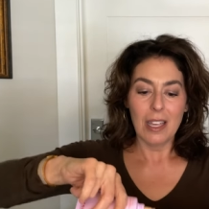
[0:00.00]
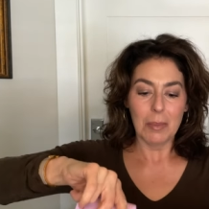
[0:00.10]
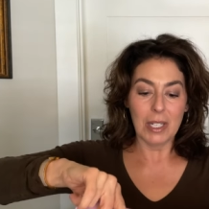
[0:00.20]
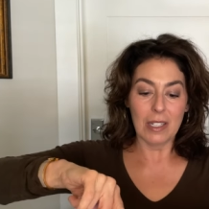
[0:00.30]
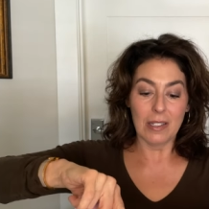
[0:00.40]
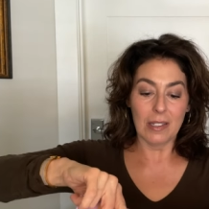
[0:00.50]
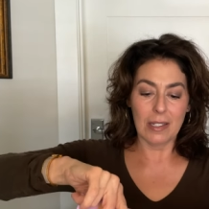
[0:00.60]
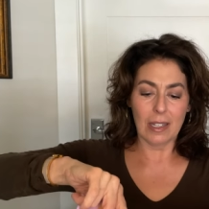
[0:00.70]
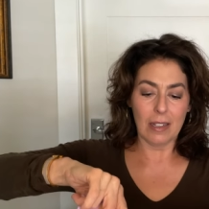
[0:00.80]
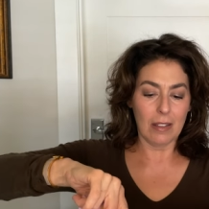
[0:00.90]
because
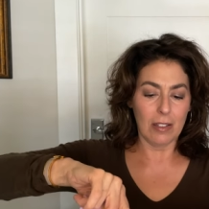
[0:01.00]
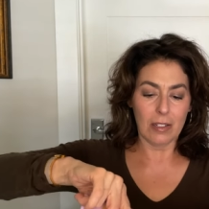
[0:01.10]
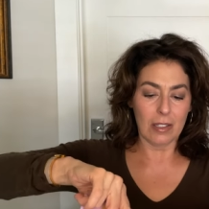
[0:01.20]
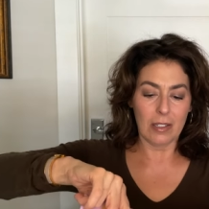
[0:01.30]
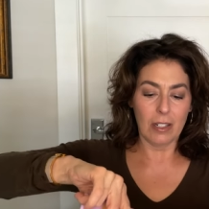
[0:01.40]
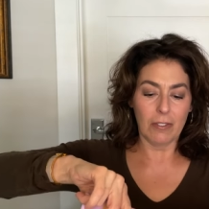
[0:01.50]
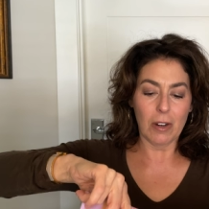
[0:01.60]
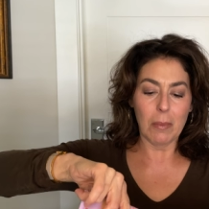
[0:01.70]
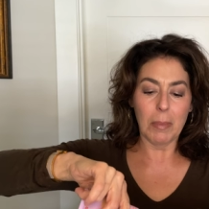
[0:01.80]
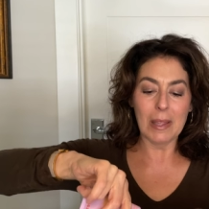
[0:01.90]
skin looks
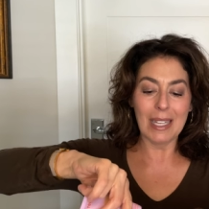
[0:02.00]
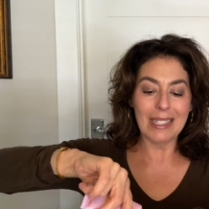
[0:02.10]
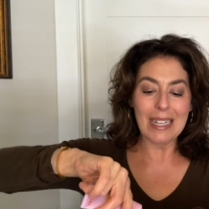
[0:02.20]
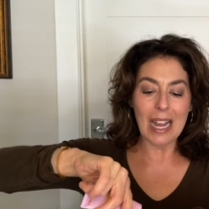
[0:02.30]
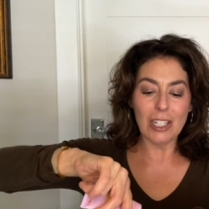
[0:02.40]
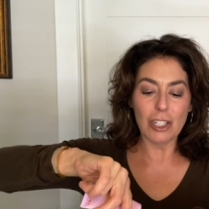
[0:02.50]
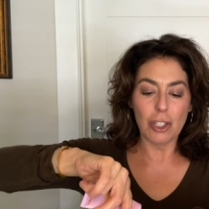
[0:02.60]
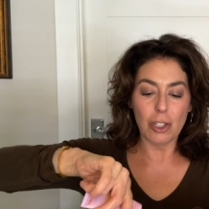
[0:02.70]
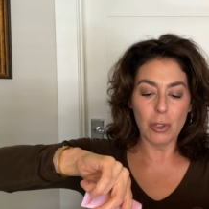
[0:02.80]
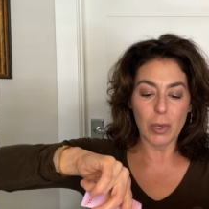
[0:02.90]
different, but it's not
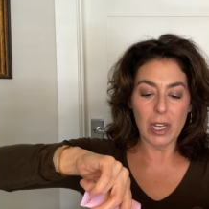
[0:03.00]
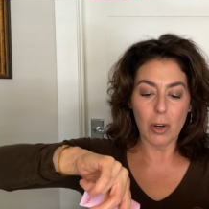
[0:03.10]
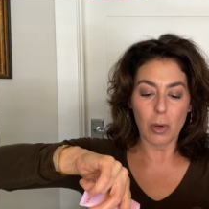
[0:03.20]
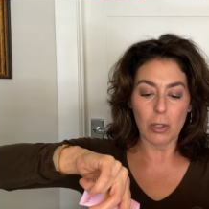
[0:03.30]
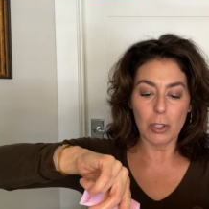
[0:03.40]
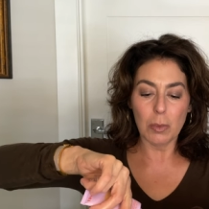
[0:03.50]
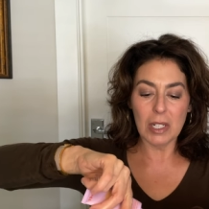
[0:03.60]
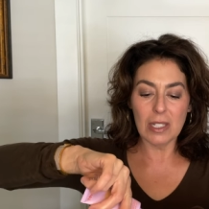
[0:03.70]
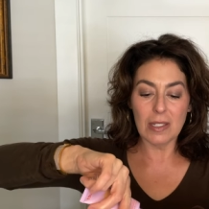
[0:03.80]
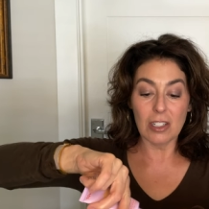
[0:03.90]
dewy or
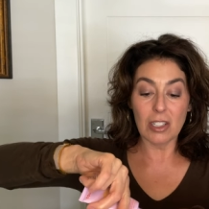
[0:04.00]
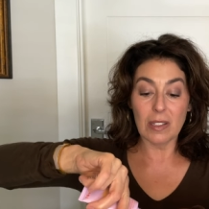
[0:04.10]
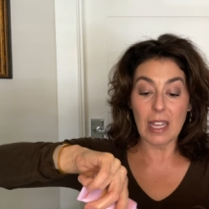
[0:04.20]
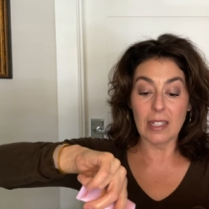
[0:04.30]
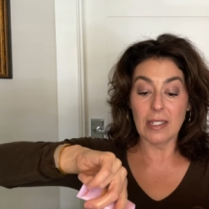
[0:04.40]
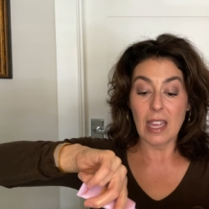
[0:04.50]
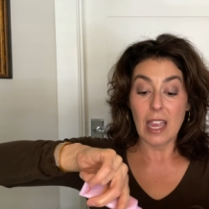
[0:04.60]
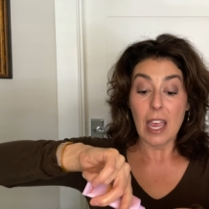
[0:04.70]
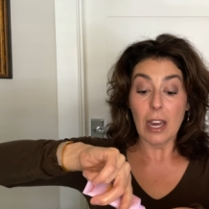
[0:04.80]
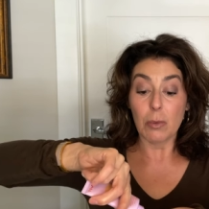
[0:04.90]
luminous, it just has
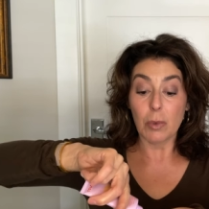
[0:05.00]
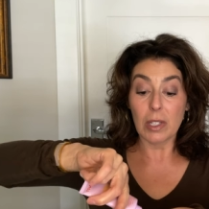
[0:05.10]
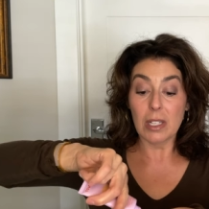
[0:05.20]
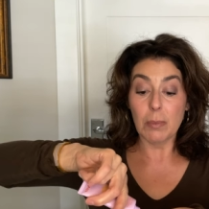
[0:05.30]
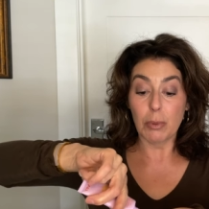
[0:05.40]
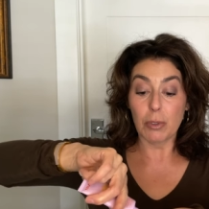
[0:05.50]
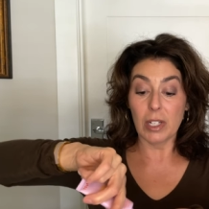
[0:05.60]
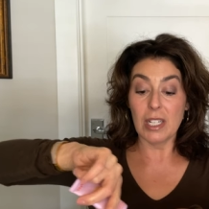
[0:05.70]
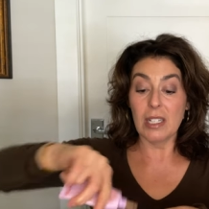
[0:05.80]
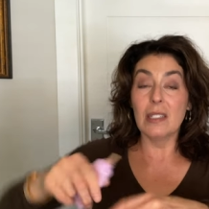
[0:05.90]
a really
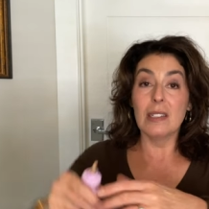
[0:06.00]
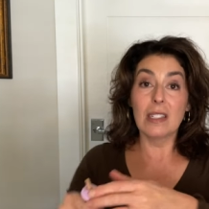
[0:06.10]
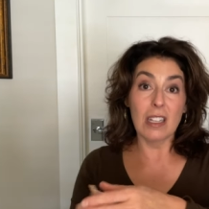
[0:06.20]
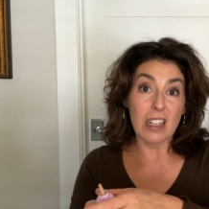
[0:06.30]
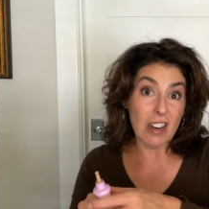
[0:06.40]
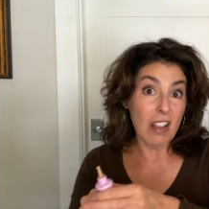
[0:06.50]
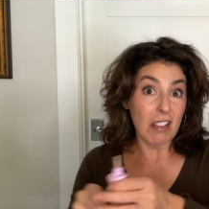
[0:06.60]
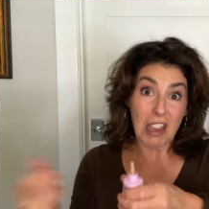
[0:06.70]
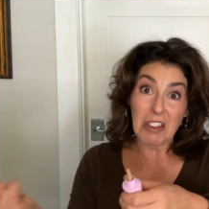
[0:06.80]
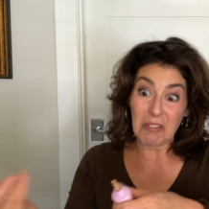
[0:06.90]
pretty
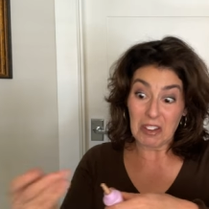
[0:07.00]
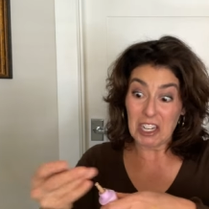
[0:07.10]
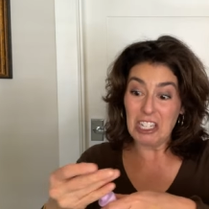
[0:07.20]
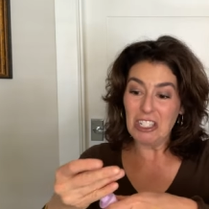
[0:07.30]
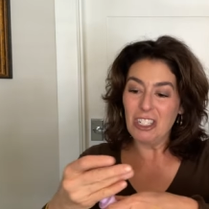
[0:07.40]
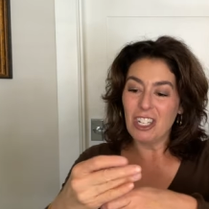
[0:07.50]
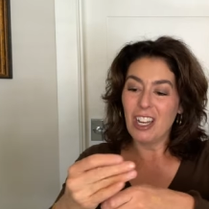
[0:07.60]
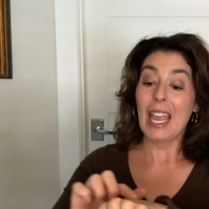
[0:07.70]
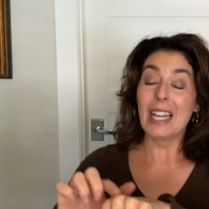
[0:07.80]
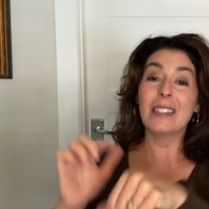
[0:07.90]
skin-like finish.
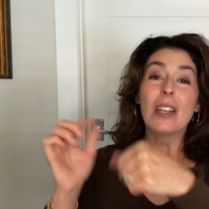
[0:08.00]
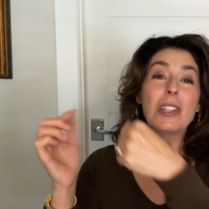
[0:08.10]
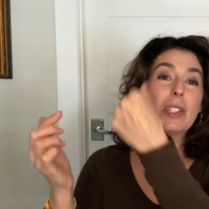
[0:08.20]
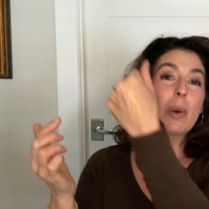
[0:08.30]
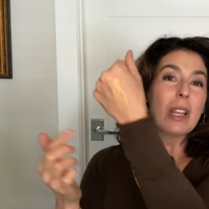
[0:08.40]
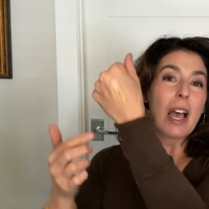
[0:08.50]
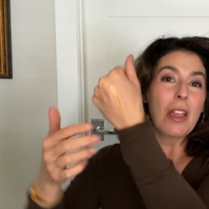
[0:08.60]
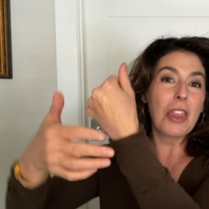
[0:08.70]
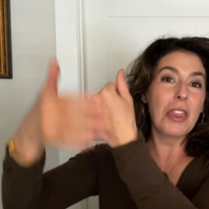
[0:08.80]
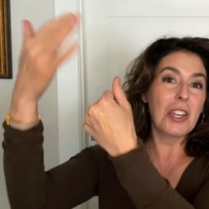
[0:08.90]
And it's also a lot
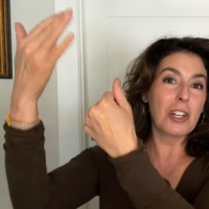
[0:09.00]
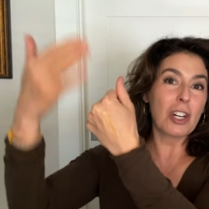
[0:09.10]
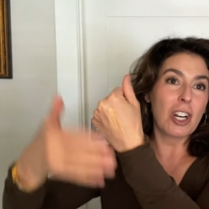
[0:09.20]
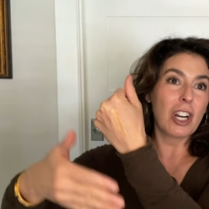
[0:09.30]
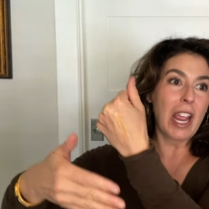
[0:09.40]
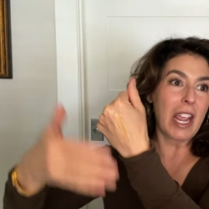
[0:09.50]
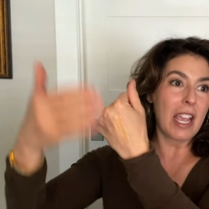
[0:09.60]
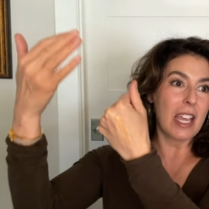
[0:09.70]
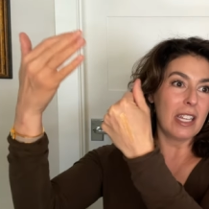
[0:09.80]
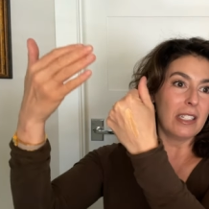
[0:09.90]
thinner
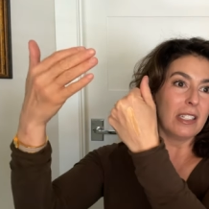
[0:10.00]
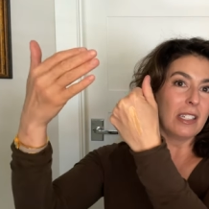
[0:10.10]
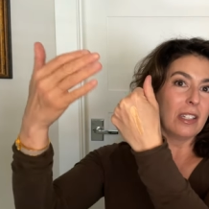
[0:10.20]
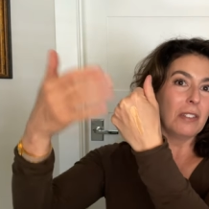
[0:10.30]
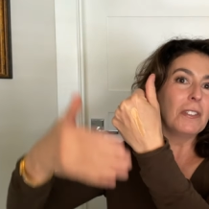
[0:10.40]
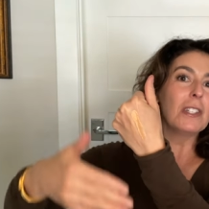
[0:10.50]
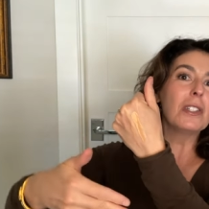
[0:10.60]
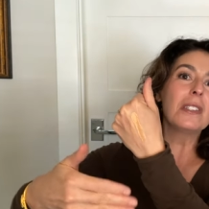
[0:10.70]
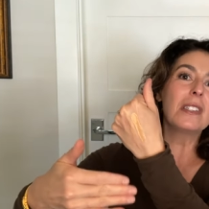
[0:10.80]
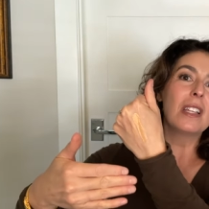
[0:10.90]
and feels